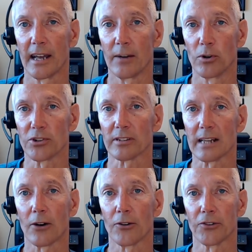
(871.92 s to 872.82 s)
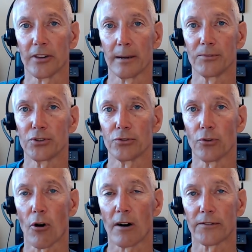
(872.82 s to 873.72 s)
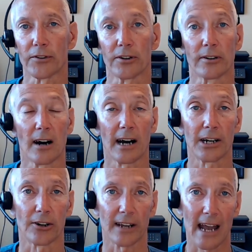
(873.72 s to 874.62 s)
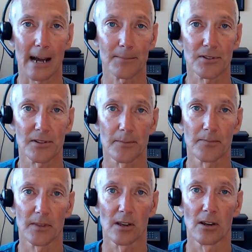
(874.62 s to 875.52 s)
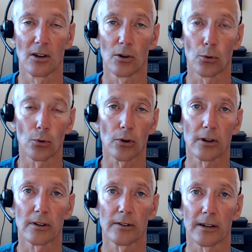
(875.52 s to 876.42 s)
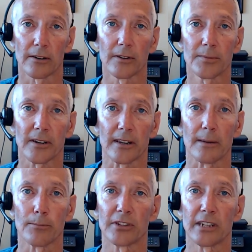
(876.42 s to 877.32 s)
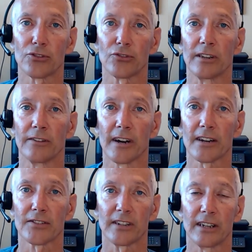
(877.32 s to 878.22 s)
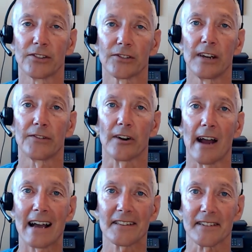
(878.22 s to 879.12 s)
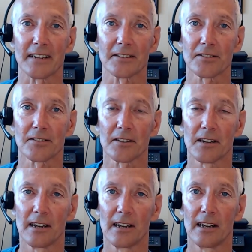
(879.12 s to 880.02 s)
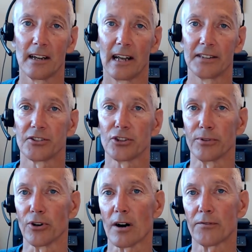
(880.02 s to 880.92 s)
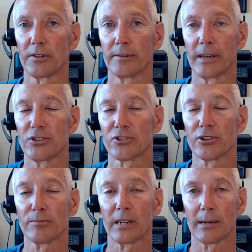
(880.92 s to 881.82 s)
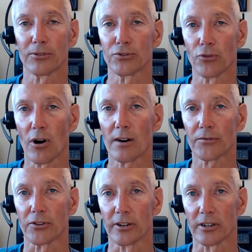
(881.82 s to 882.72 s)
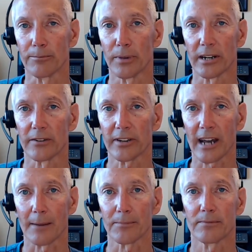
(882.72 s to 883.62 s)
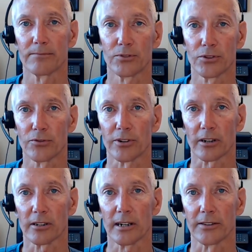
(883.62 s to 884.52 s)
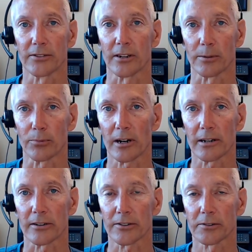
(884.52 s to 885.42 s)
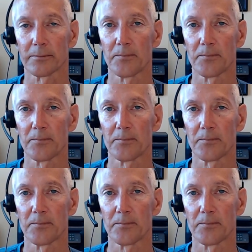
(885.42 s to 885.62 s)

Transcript: which allows them to offer higher caps, or on the flip side of that, potentially invest in safer assets and still be able to offer a competitive cap to their clients on their products.